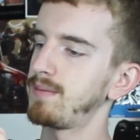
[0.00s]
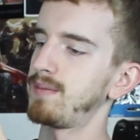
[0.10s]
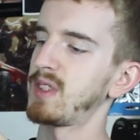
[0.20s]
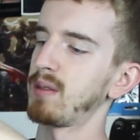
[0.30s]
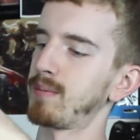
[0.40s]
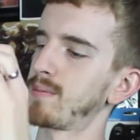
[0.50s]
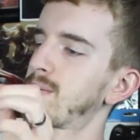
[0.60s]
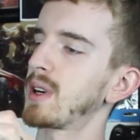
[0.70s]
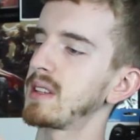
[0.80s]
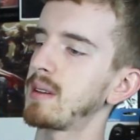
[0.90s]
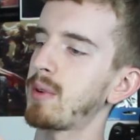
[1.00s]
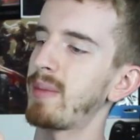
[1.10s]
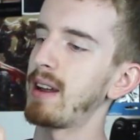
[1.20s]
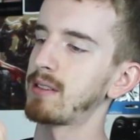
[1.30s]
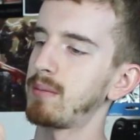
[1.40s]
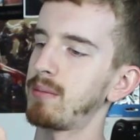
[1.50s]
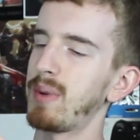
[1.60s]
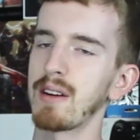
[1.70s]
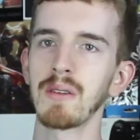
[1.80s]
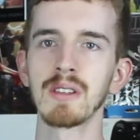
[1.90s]
So pretty simple
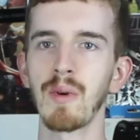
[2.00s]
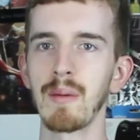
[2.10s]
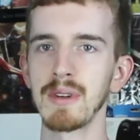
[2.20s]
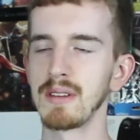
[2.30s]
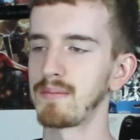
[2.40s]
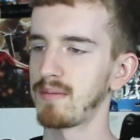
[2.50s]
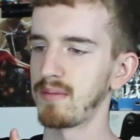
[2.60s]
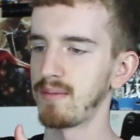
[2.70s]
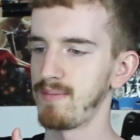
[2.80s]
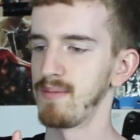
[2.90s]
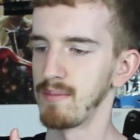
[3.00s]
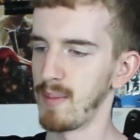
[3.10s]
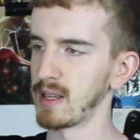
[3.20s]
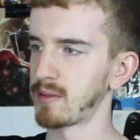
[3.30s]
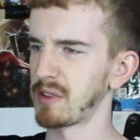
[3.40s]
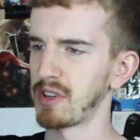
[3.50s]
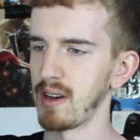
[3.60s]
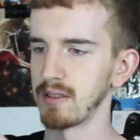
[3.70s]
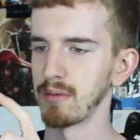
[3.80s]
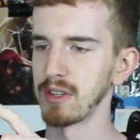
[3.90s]
battery swapping. May switch it
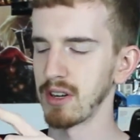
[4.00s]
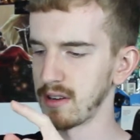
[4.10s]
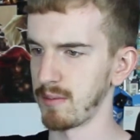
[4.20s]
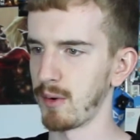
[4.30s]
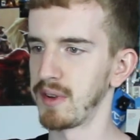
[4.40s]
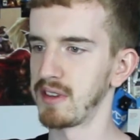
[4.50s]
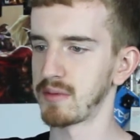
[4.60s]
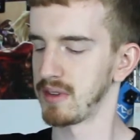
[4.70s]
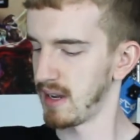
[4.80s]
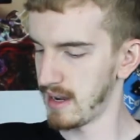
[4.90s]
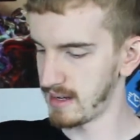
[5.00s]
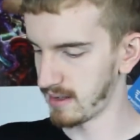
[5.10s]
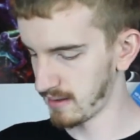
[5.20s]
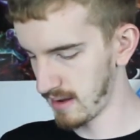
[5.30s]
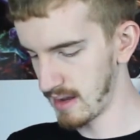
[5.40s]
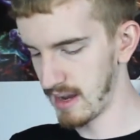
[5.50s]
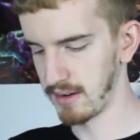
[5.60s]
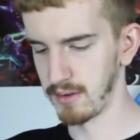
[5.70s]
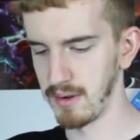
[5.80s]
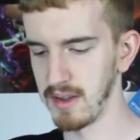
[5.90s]
out to rechargeable when this one dies. I
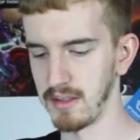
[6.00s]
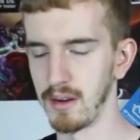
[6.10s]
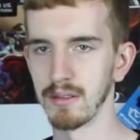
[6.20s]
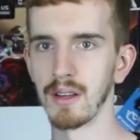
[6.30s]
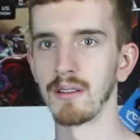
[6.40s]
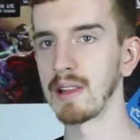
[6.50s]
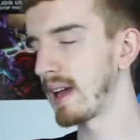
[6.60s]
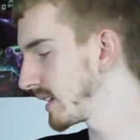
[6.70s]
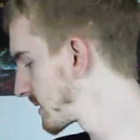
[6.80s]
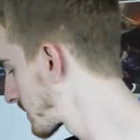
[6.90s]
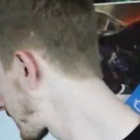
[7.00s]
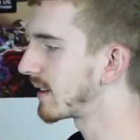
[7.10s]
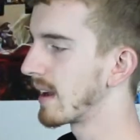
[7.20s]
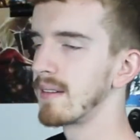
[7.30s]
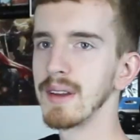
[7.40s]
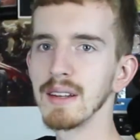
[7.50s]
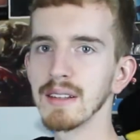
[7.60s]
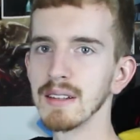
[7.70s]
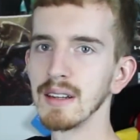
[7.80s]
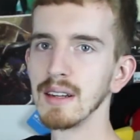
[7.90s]
don't know how long they'll last. We have it
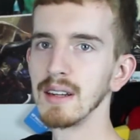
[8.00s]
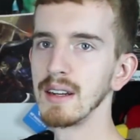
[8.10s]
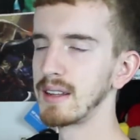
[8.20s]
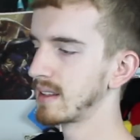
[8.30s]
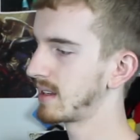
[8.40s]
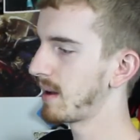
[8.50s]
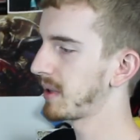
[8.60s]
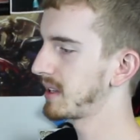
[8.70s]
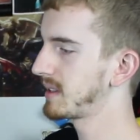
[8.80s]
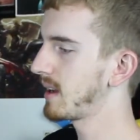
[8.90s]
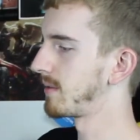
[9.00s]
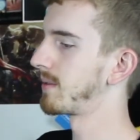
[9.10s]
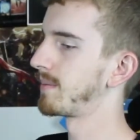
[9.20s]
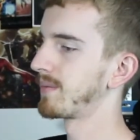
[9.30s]
and the tablet itself.